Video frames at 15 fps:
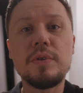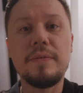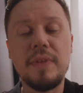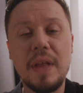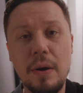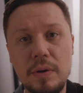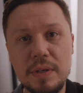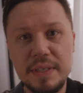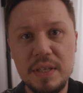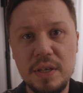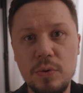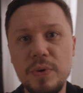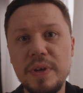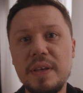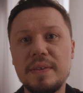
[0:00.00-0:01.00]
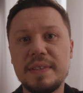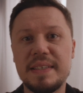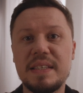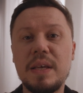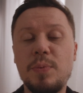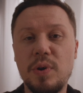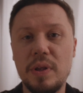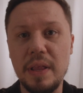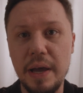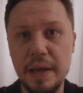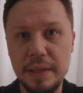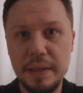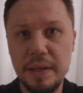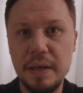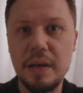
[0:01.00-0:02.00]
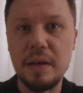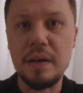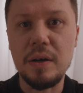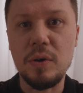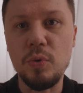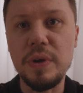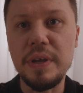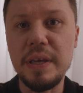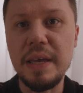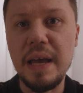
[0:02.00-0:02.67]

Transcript: flowers, we used a separate light. We